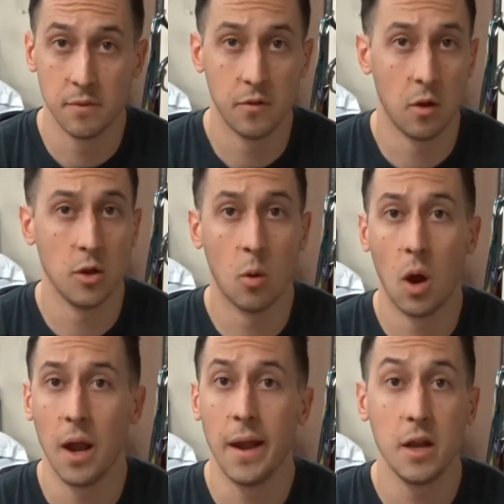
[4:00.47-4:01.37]
So you don't
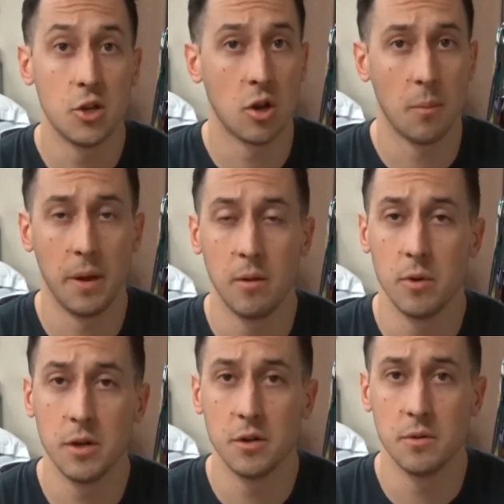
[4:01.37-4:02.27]
want any sharp pain
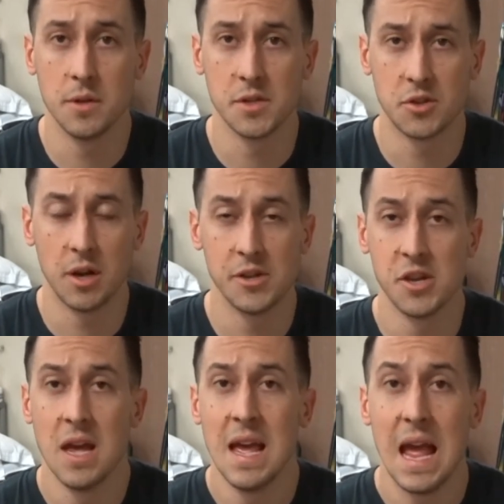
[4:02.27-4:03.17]
when you're doing this stretch.
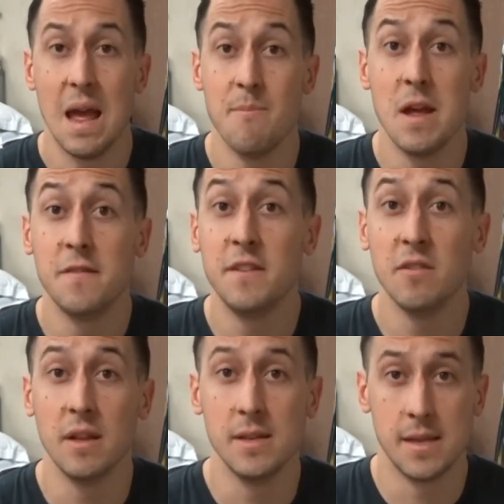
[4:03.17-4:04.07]
It may
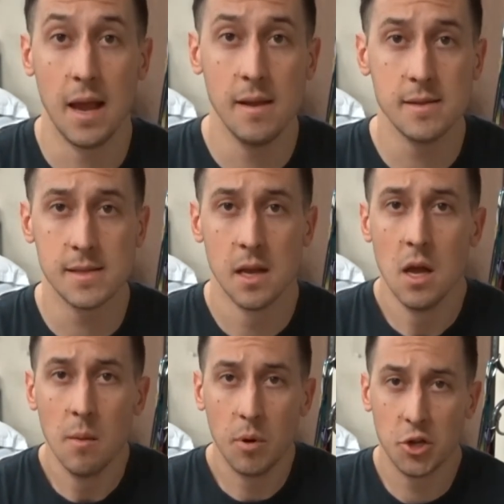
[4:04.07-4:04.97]
feel intense,
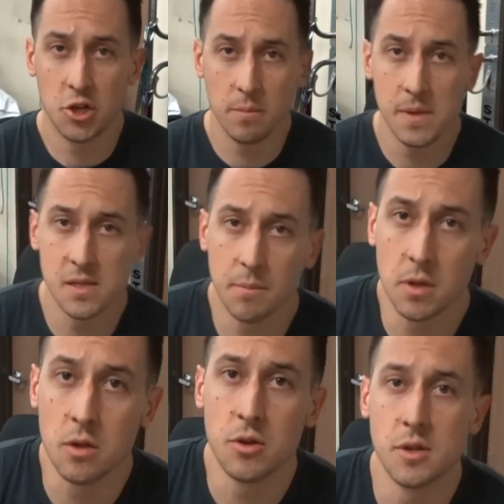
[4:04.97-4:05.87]
but it should be
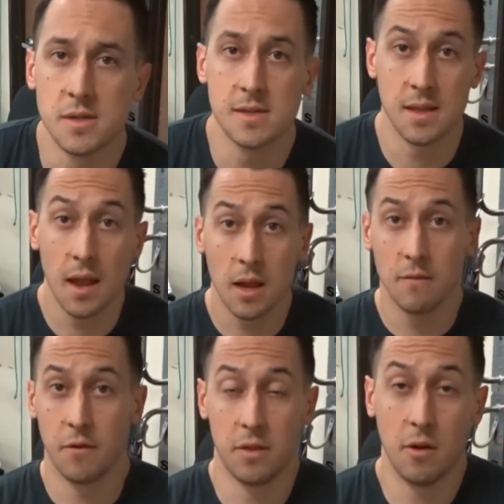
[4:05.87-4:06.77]
something you should
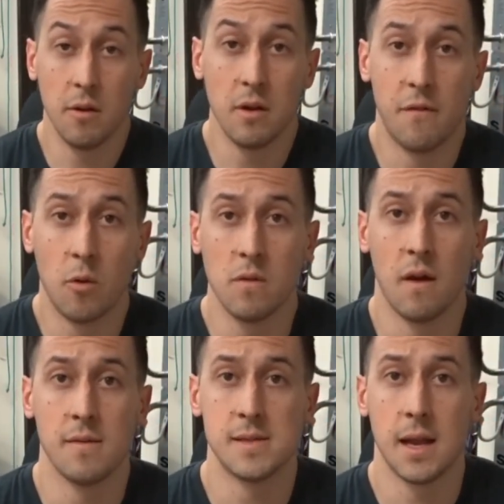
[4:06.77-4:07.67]
sustain for 30 to
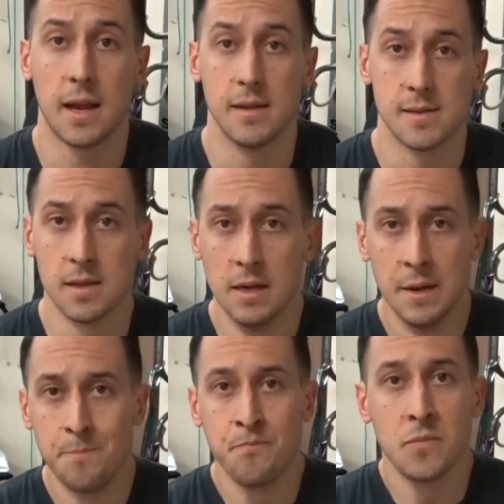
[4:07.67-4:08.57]
45 seconds.
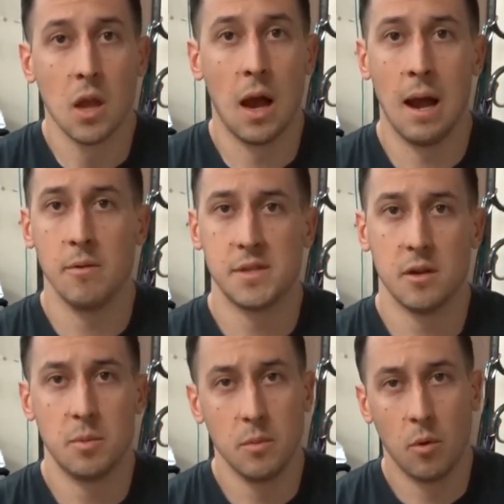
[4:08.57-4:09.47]
I always
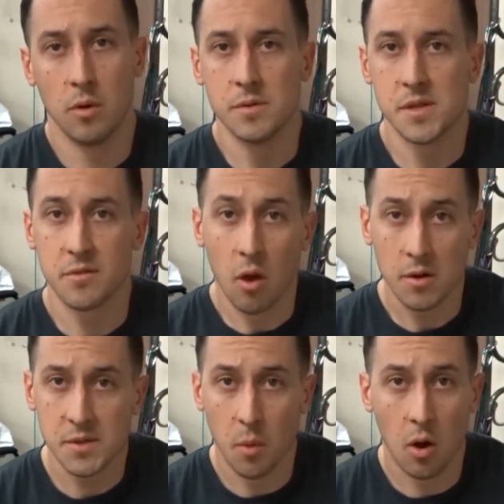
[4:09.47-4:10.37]
tell people,
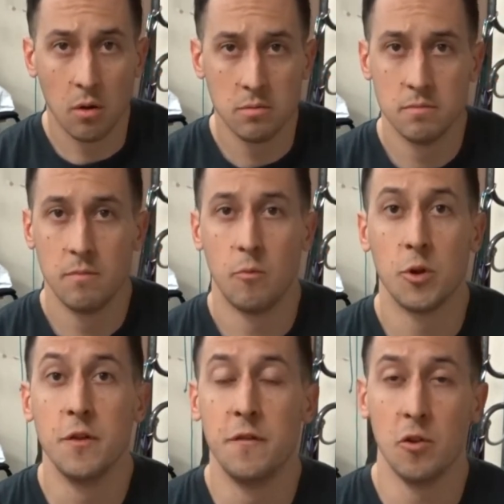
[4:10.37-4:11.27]
start small,
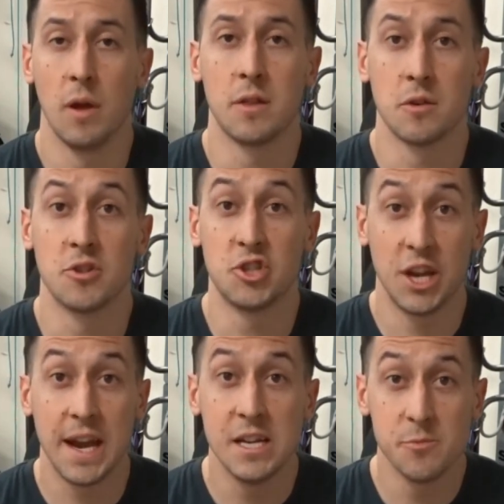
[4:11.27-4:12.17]
where you feel like there's
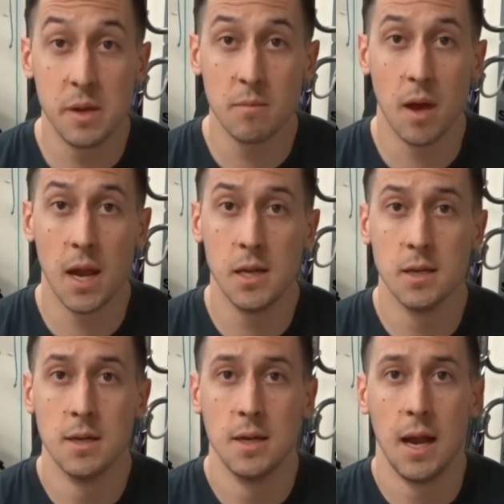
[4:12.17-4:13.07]
change being made,
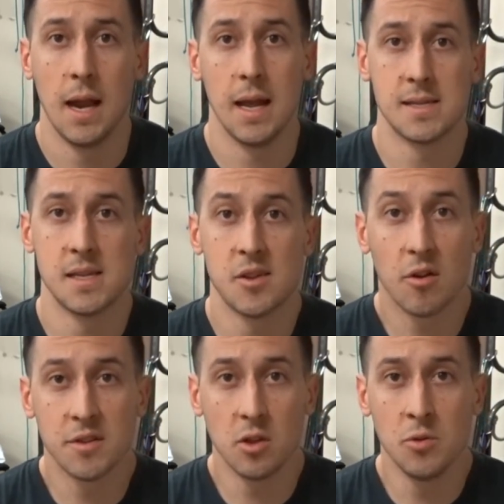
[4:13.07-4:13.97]
and as it
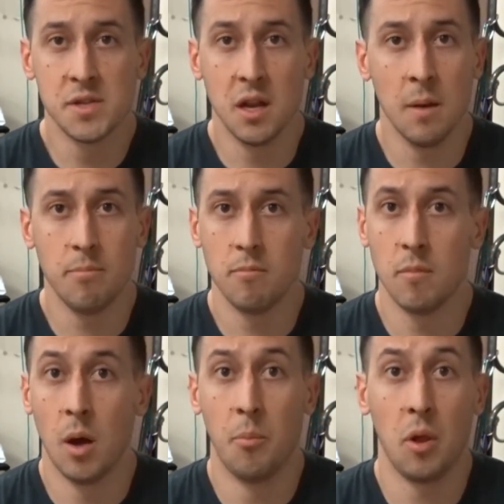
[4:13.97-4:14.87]
starts to loosen up,
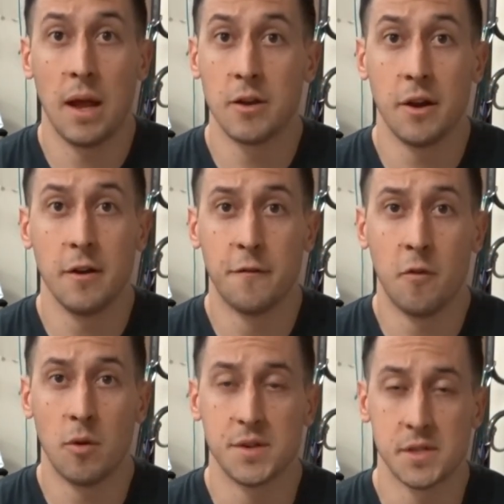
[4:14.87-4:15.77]
apply greater
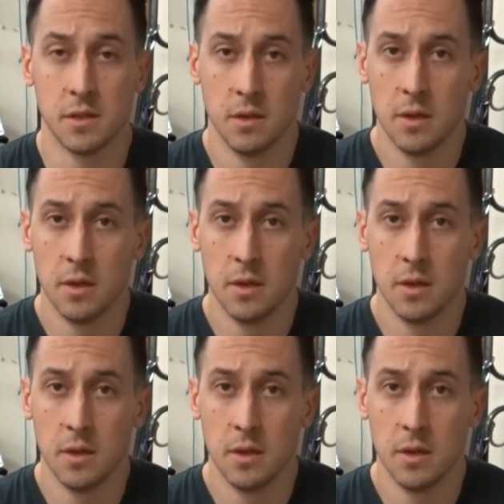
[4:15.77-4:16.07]
force.